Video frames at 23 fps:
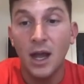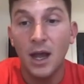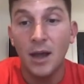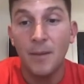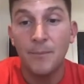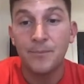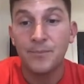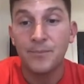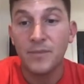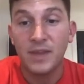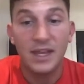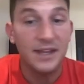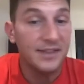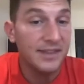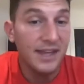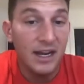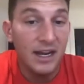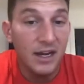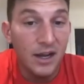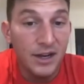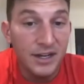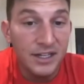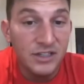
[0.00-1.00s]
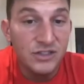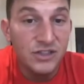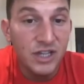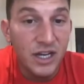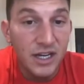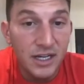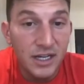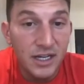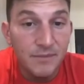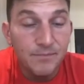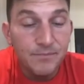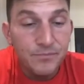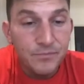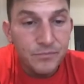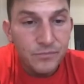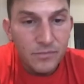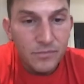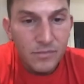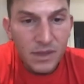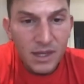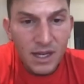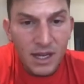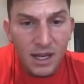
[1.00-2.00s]
in their learning journey.
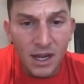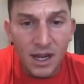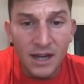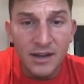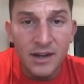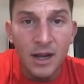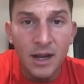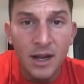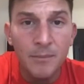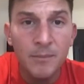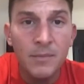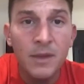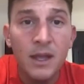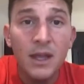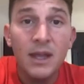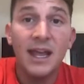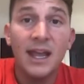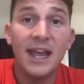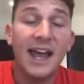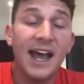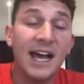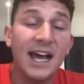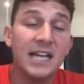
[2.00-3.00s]
And it has been